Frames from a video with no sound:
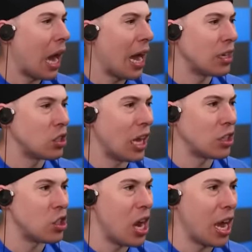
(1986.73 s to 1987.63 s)
Guys,
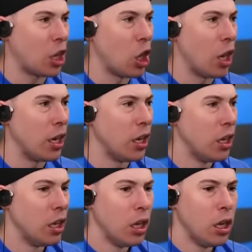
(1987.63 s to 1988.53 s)
that's not good.
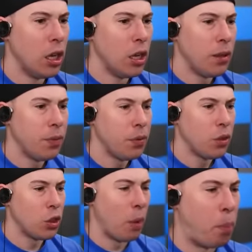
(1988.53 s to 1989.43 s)

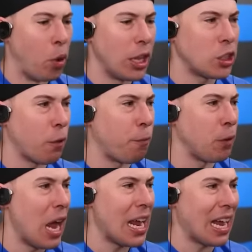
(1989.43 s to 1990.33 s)
The bullets are
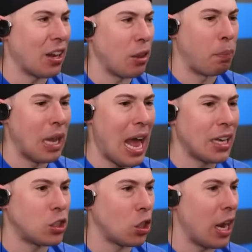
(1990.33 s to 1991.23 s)
flying the
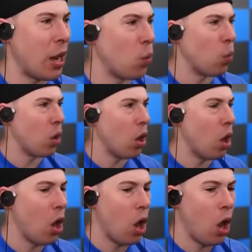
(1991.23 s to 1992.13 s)
blaster and
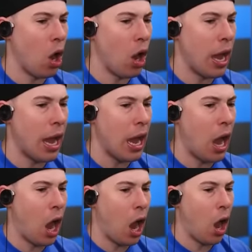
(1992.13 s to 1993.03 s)

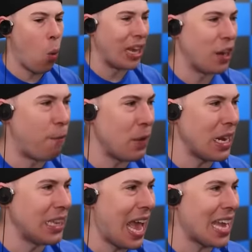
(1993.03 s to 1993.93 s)
uh, they
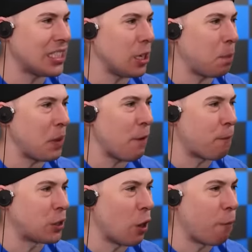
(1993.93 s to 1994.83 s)
defeated the
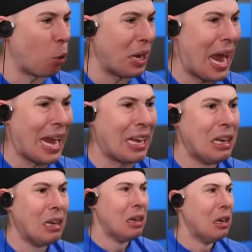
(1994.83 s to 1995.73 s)
SCP-049